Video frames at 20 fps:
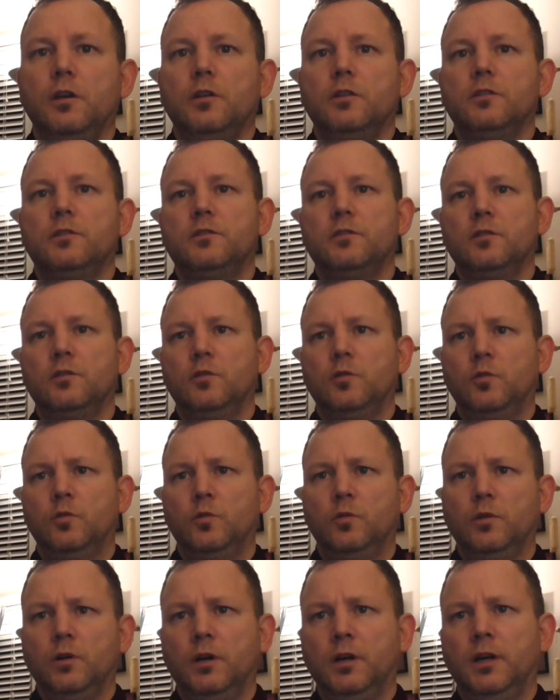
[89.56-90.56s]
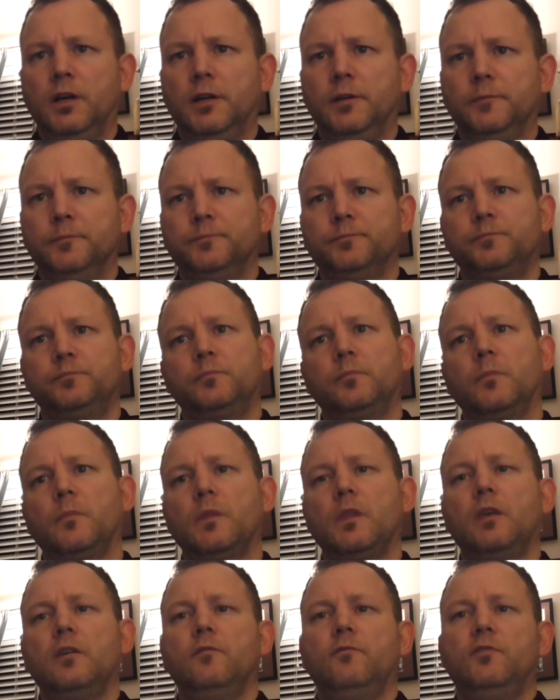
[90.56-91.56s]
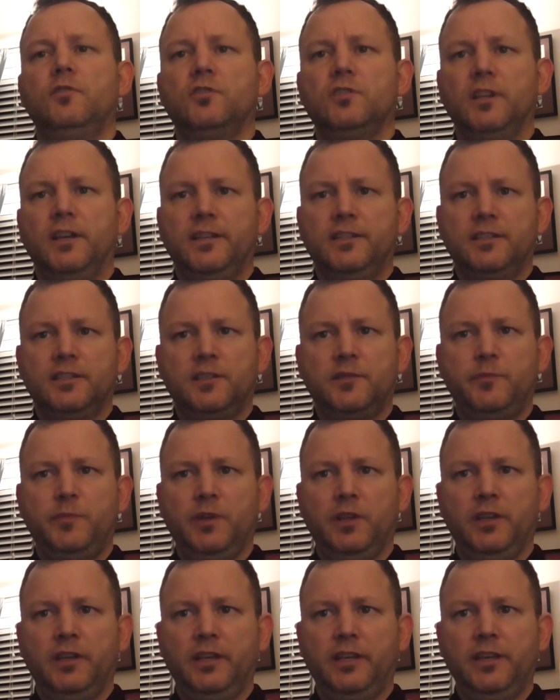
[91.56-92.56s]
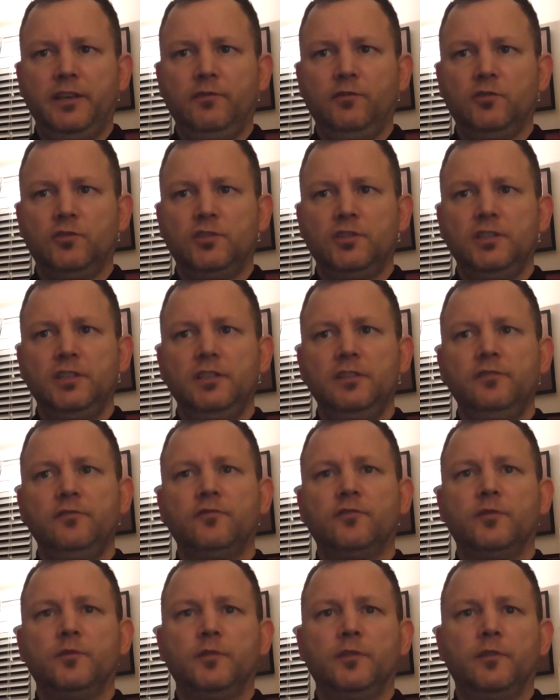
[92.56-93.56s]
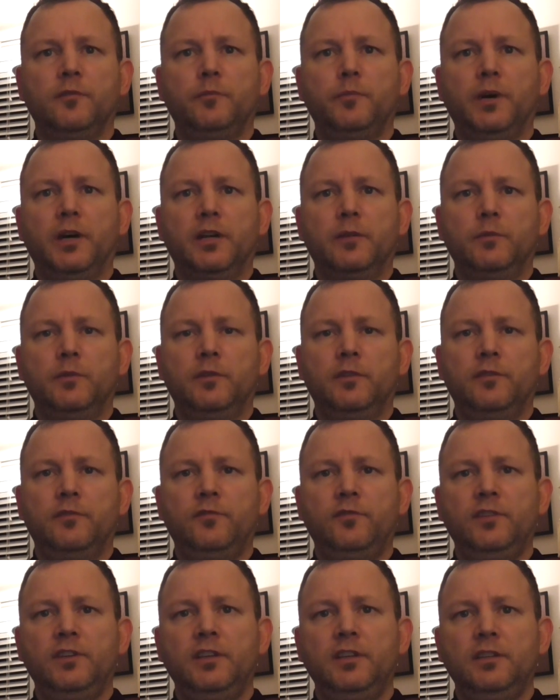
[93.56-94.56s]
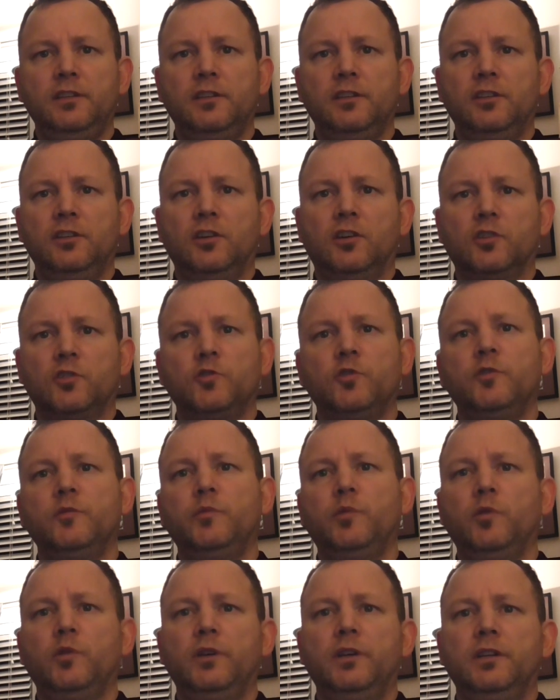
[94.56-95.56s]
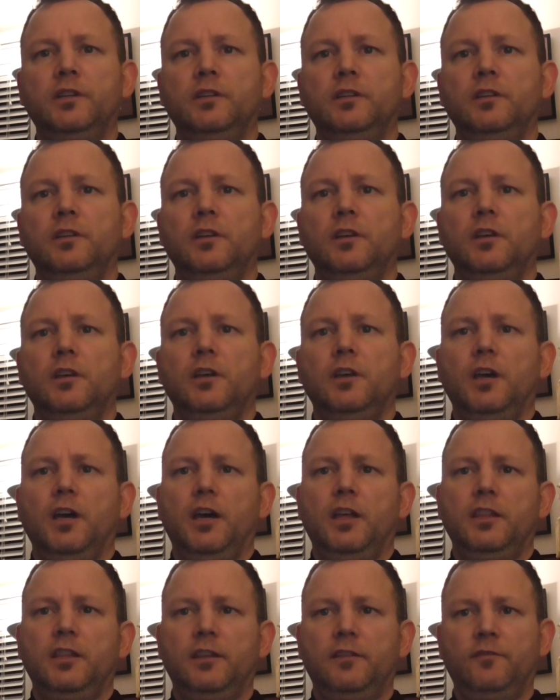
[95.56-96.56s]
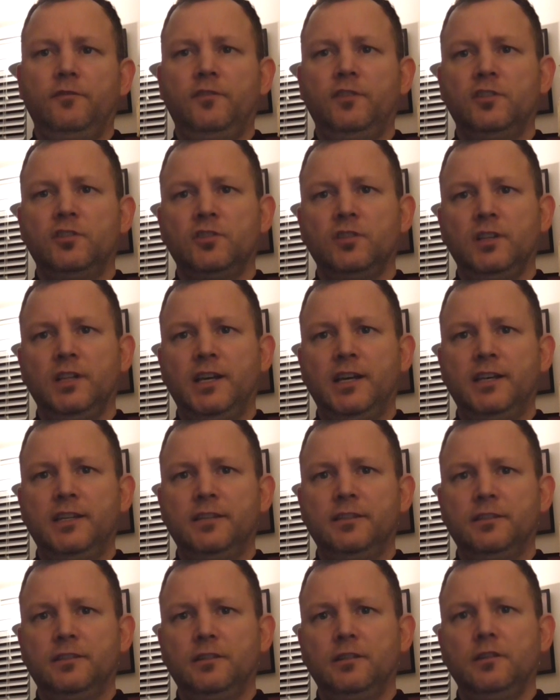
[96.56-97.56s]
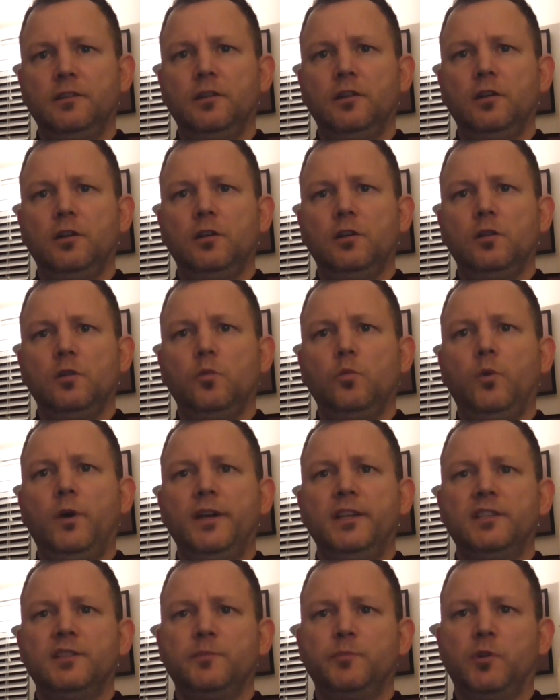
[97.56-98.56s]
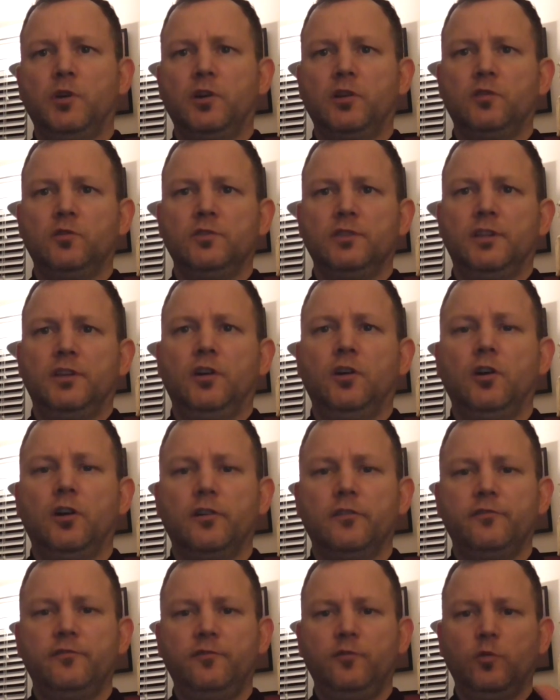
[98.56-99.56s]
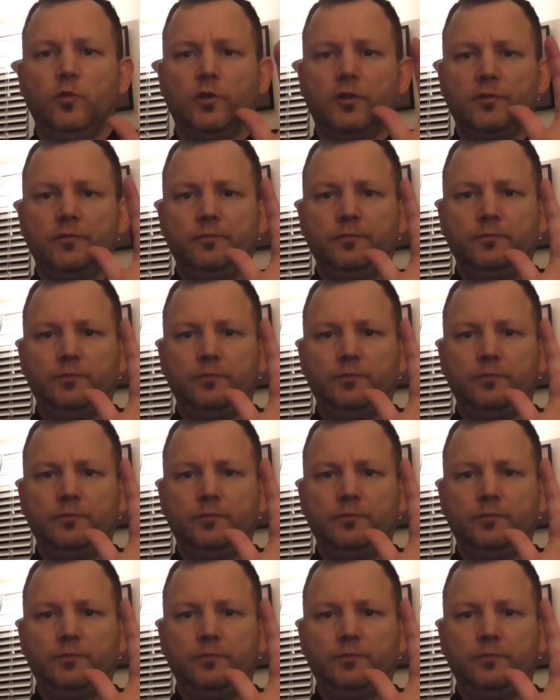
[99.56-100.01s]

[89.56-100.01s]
So visualize expelling evil qi from the bottom of the feet, the yang chun point, and then visualize white sparkles on heart 4.